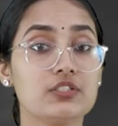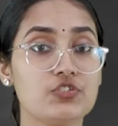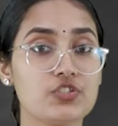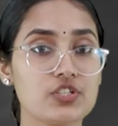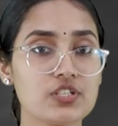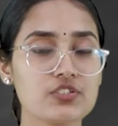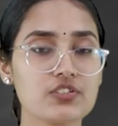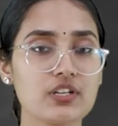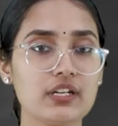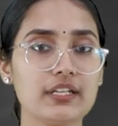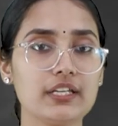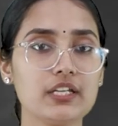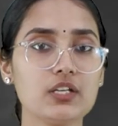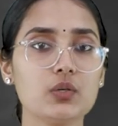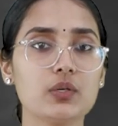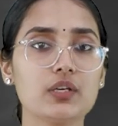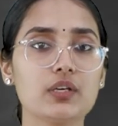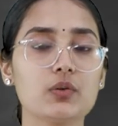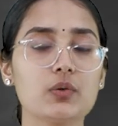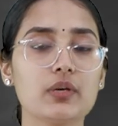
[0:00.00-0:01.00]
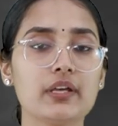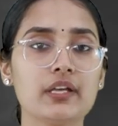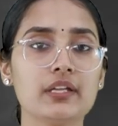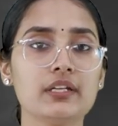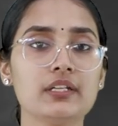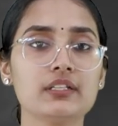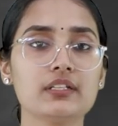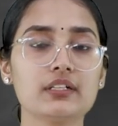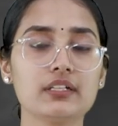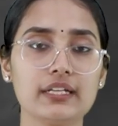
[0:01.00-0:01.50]
generally
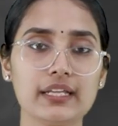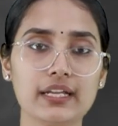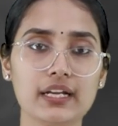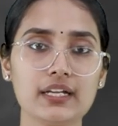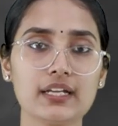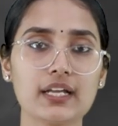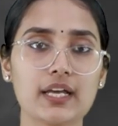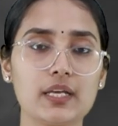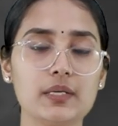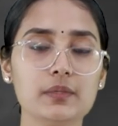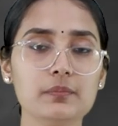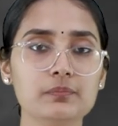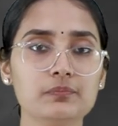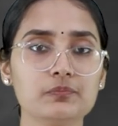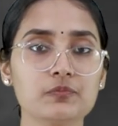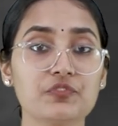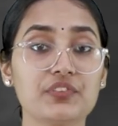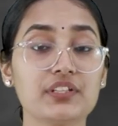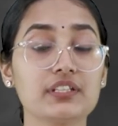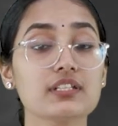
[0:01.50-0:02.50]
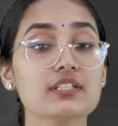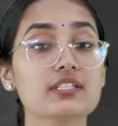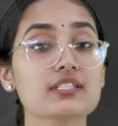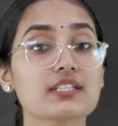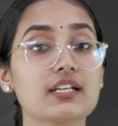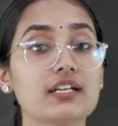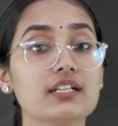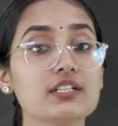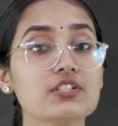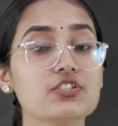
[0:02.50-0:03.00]
in the daytime when the
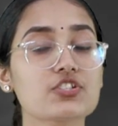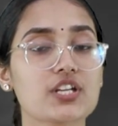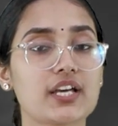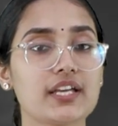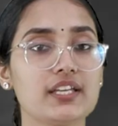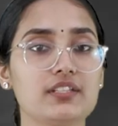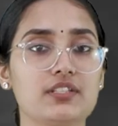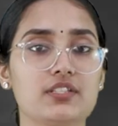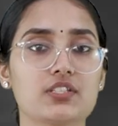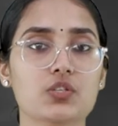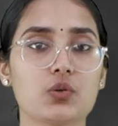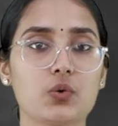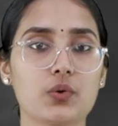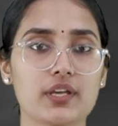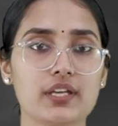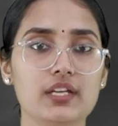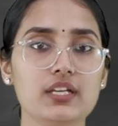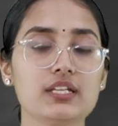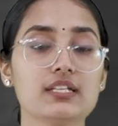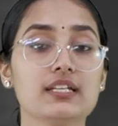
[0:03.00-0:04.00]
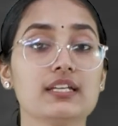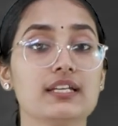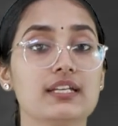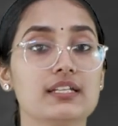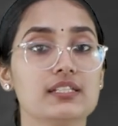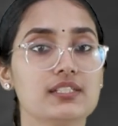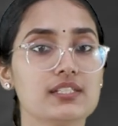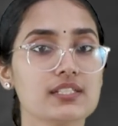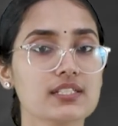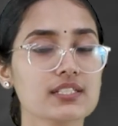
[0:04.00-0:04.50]
sun shines, okay,
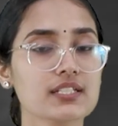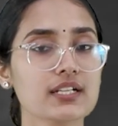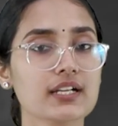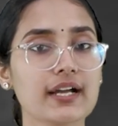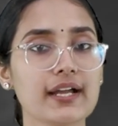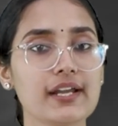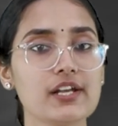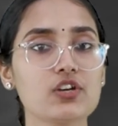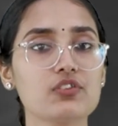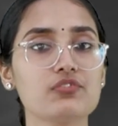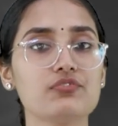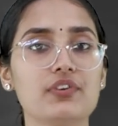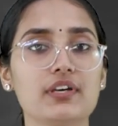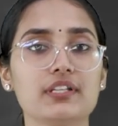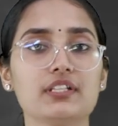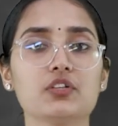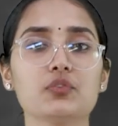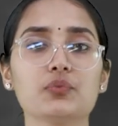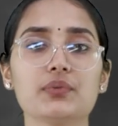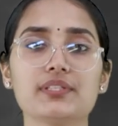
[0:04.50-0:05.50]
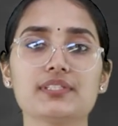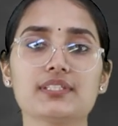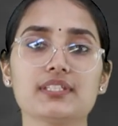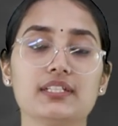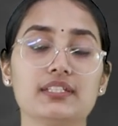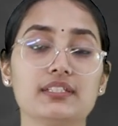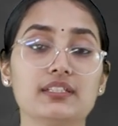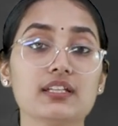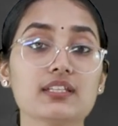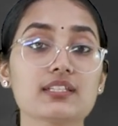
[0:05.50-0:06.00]
this is the kind of weather we
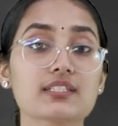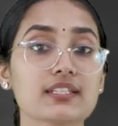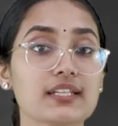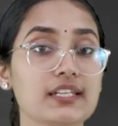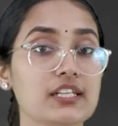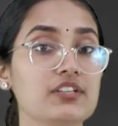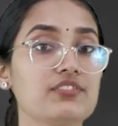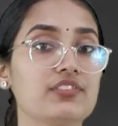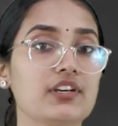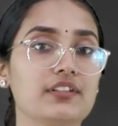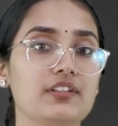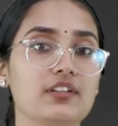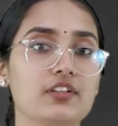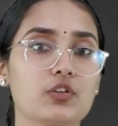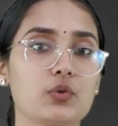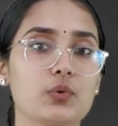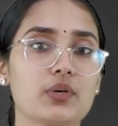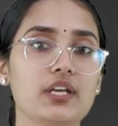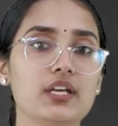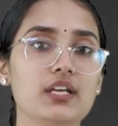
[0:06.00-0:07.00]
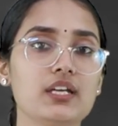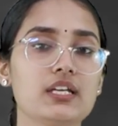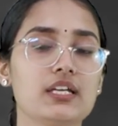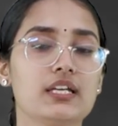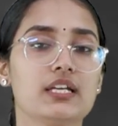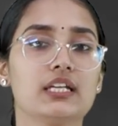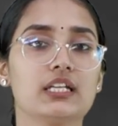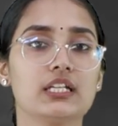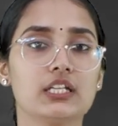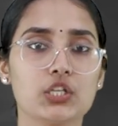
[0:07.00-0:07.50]
see, the sunny weather. Okay,
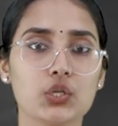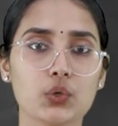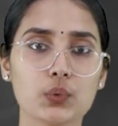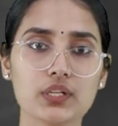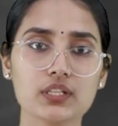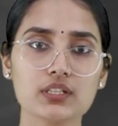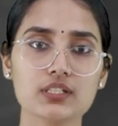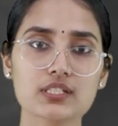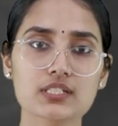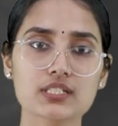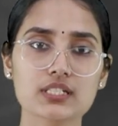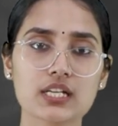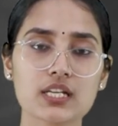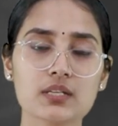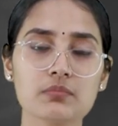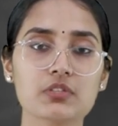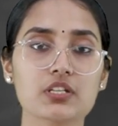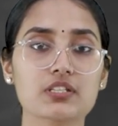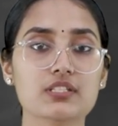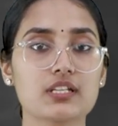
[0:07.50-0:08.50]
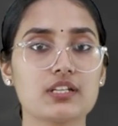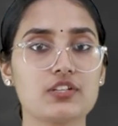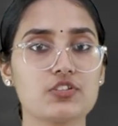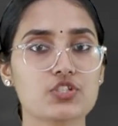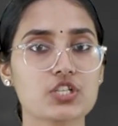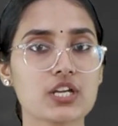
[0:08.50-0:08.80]
during this time the sun